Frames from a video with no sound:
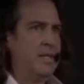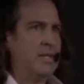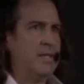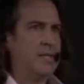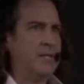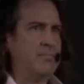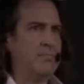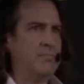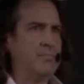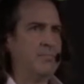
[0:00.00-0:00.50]

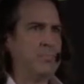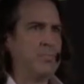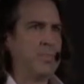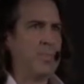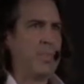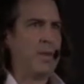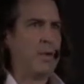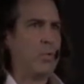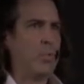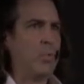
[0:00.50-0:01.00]
um,
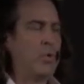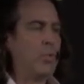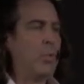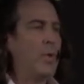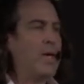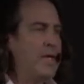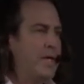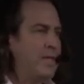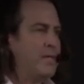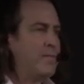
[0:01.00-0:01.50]
we're
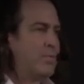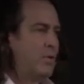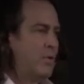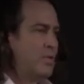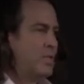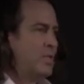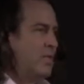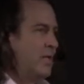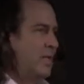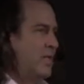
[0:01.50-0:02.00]
weighing the
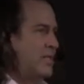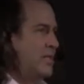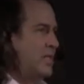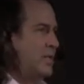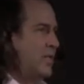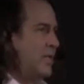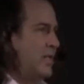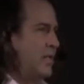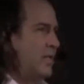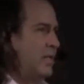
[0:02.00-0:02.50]
pros and cons
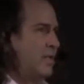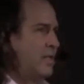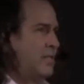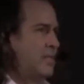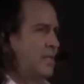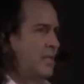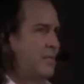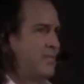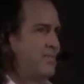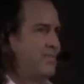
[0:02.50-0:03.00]
in our head all
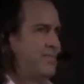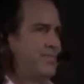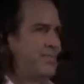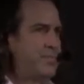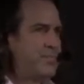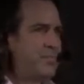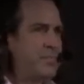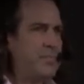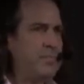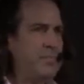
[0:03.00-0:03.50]
the time.
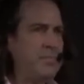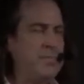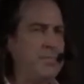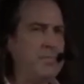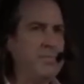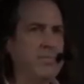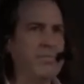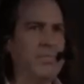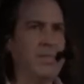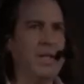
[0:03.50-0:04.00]

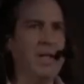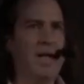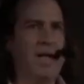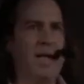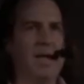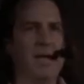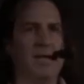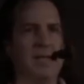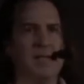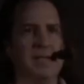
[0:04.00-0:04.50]

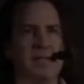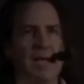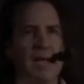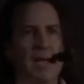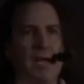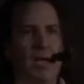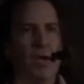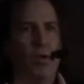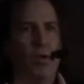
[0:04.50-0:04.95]
And